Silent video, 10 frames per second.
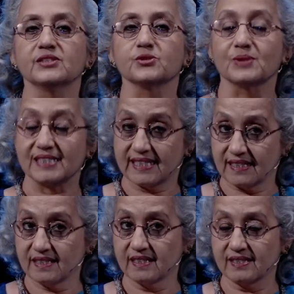to
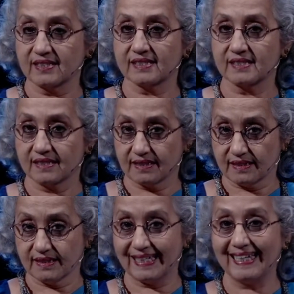attend his
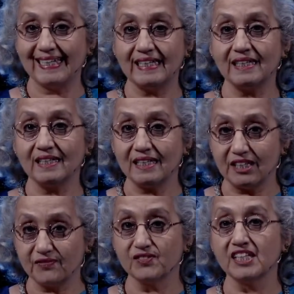daily
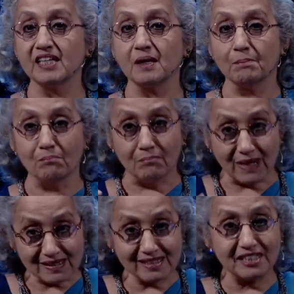evening
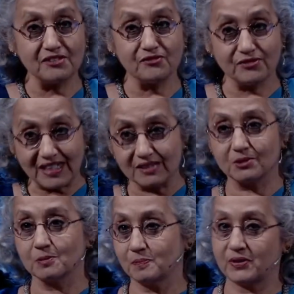
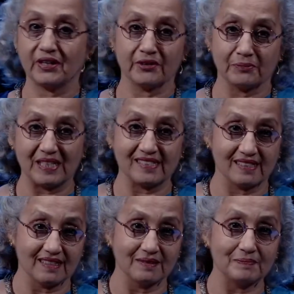multi-faith prayer meeting.